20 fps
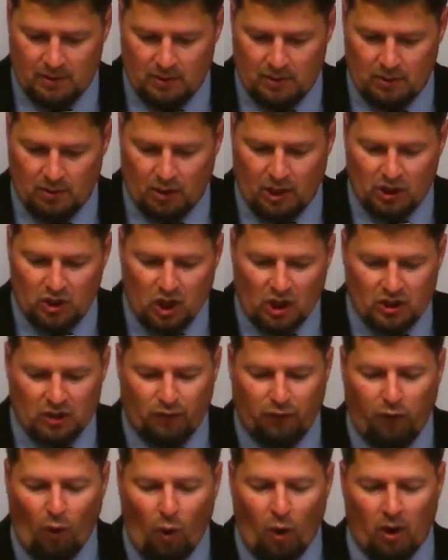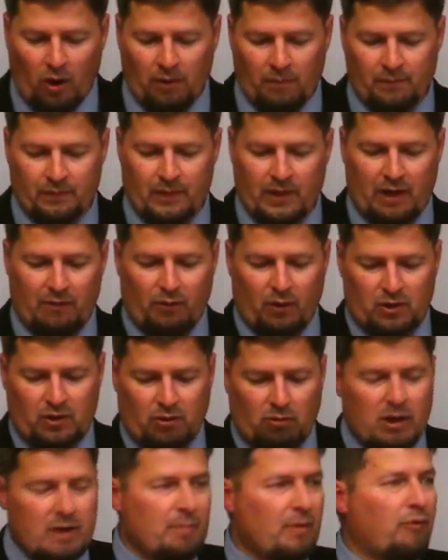Look at Judges 4 and verse
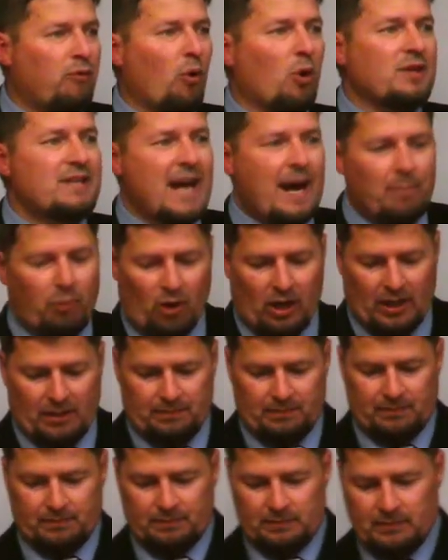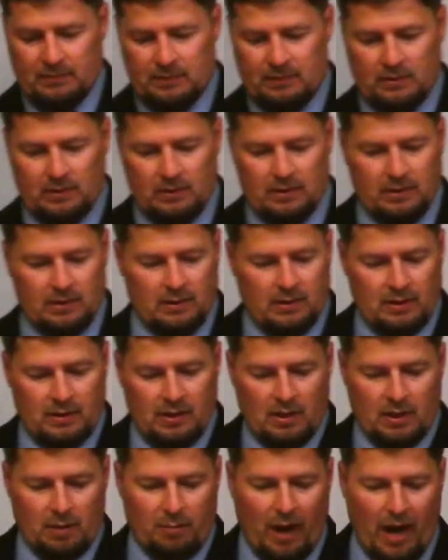3, before Deborah.
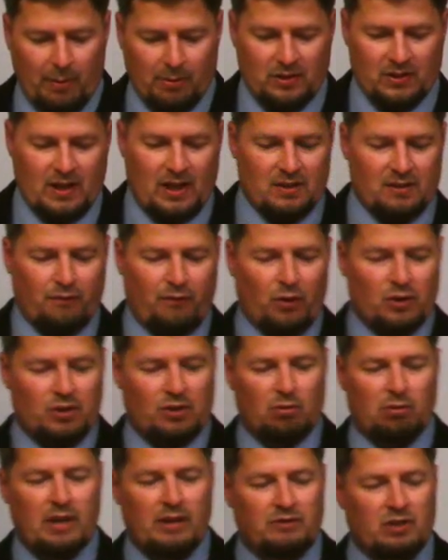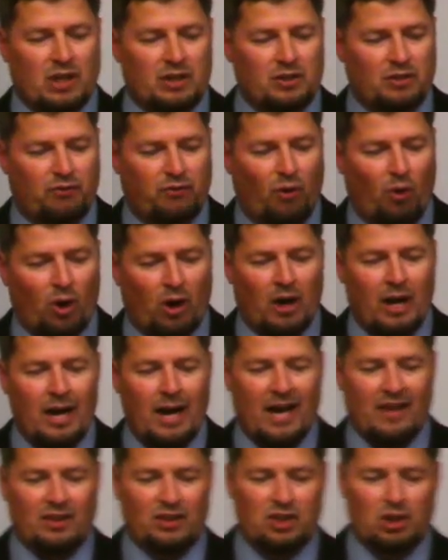the Bible says in verse 3 of Judges 4,
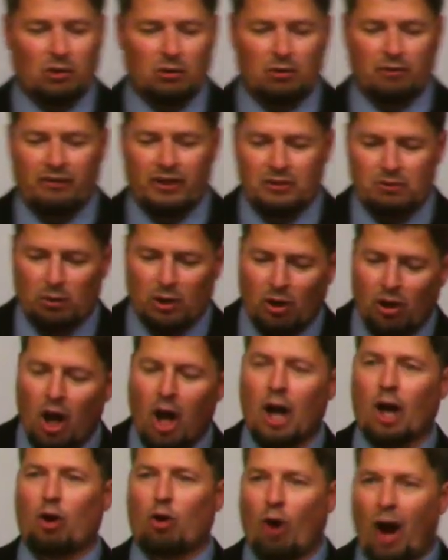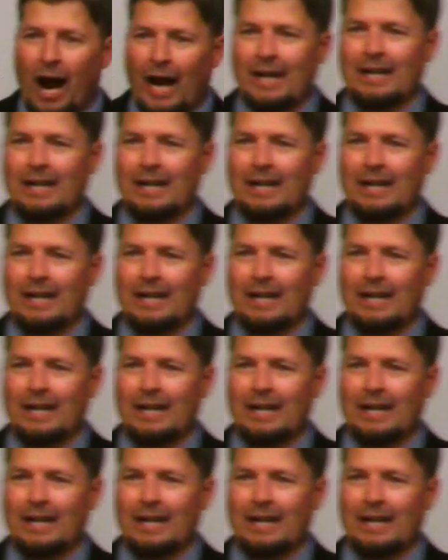And the children of Israel cried